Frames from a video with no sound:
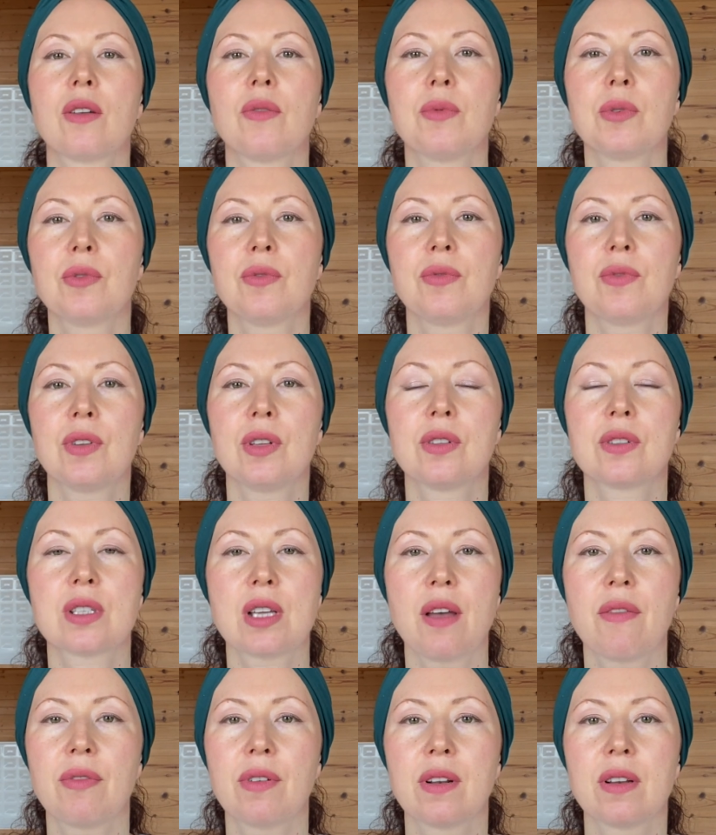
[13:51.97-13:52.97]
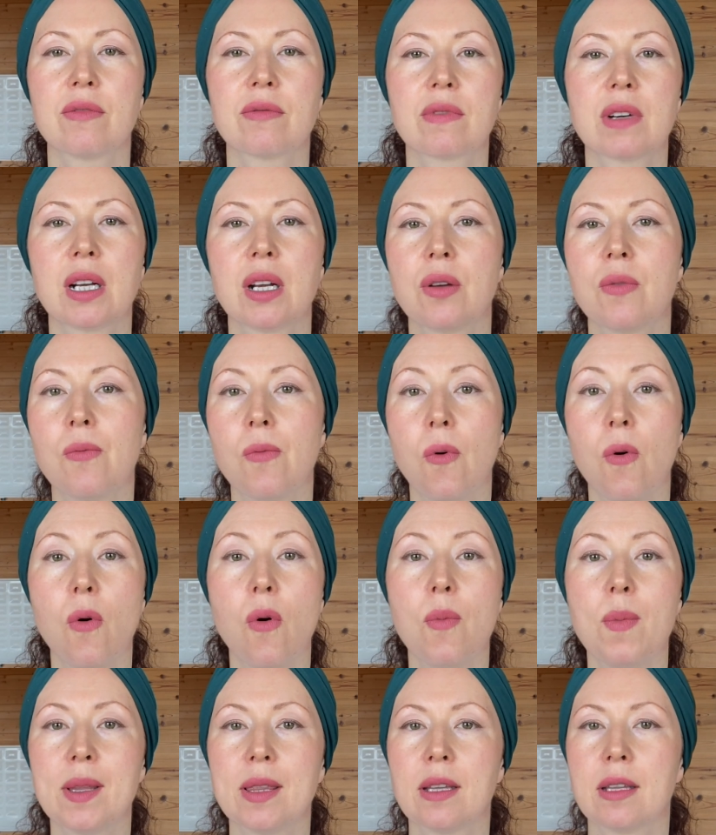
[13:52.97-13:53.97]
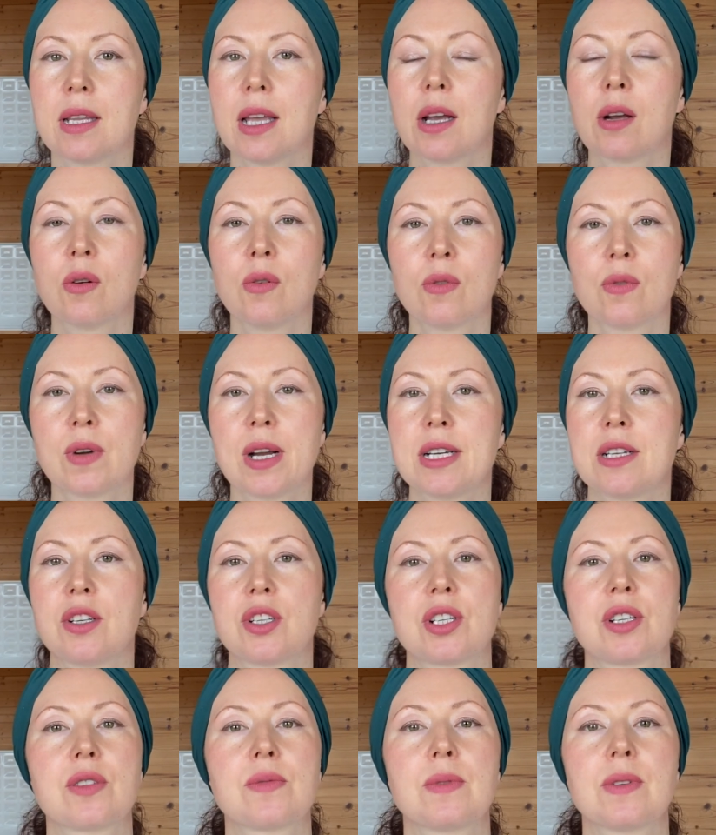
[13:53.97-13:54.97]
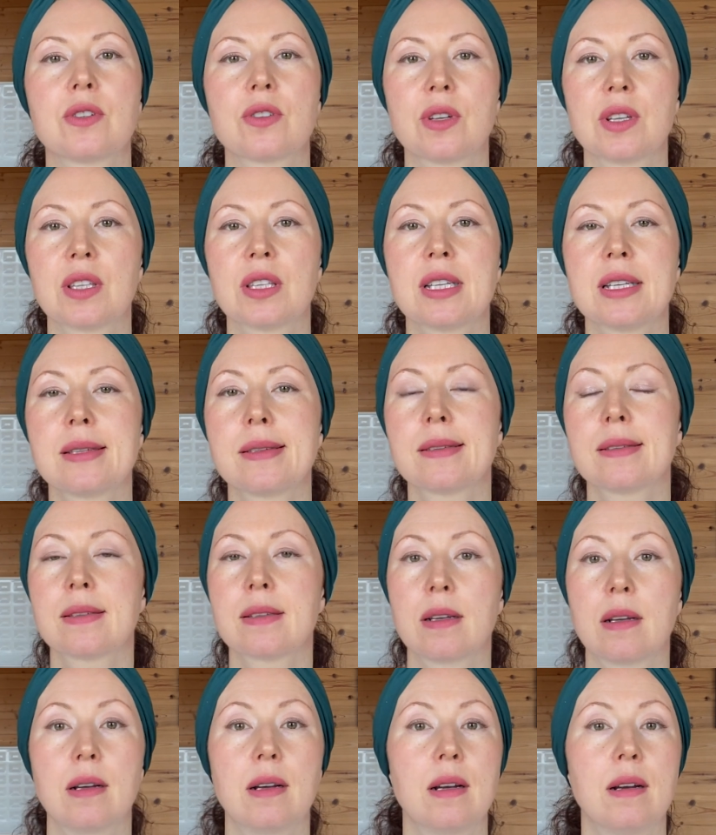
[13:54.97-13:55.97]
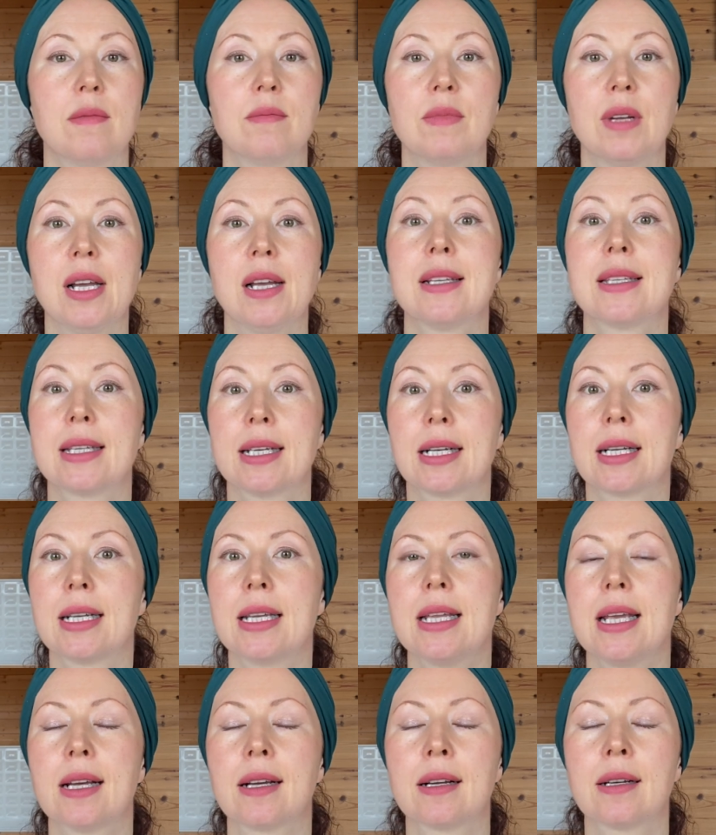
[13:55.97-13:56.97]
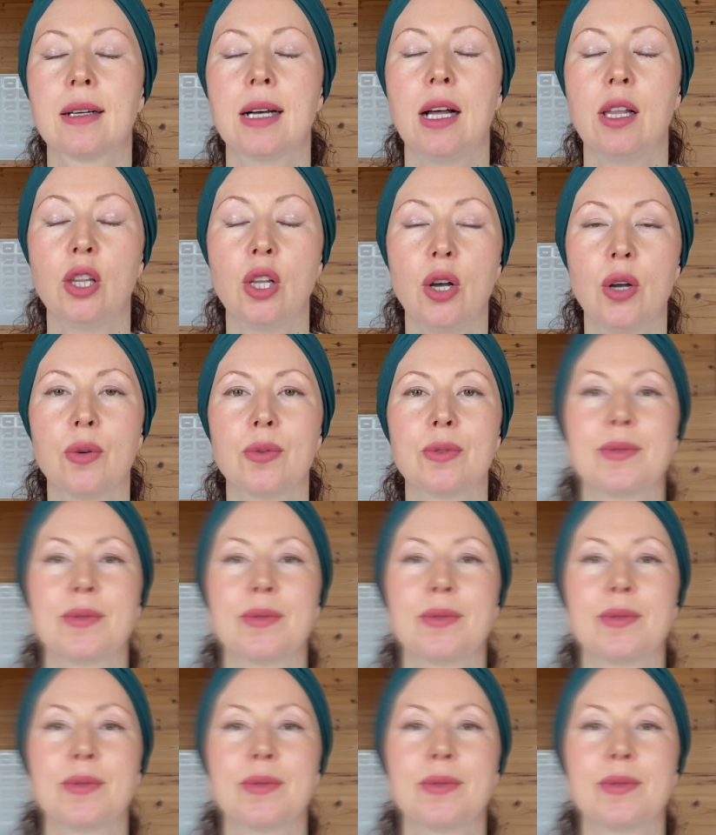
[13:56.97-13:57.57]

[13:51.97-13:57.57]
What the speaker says: You will feel definitely really warm in the neck already just with doing this technique alone.